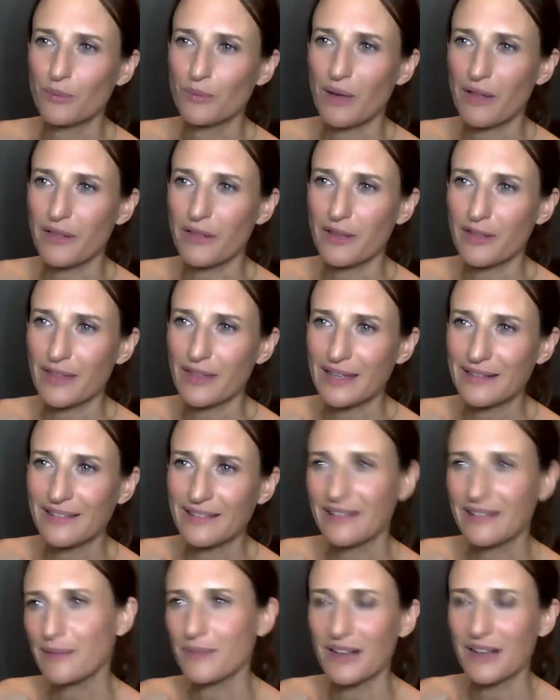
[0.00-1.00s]
rather than
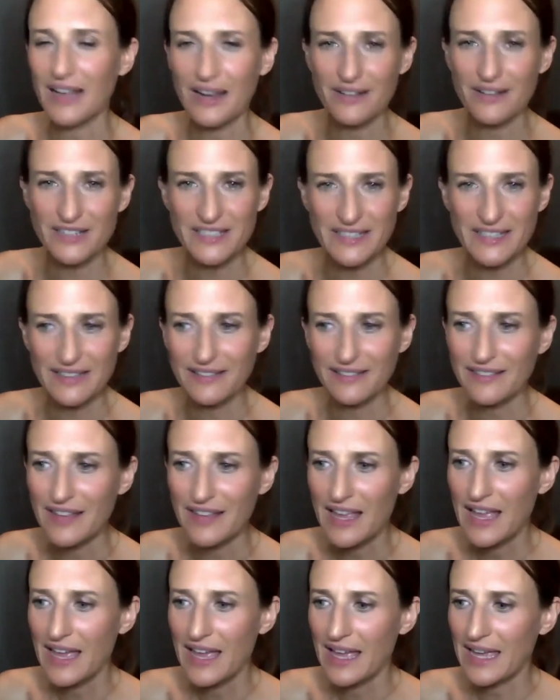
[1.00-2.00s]
similarities,
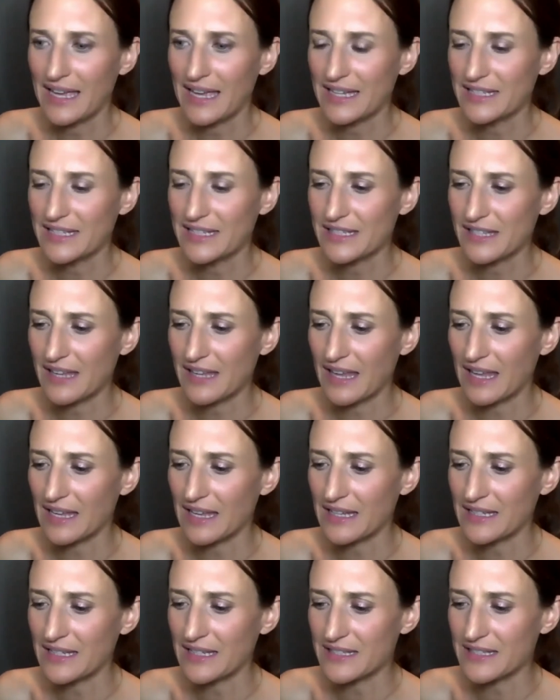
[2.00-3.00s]
and
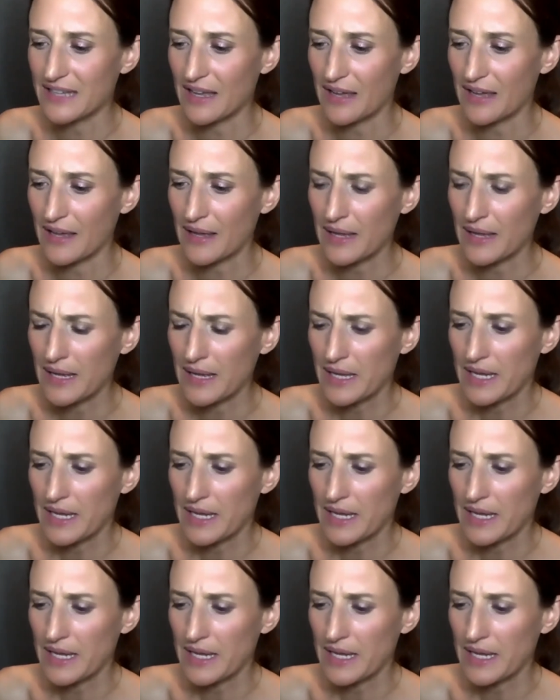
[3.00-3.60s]
and uh,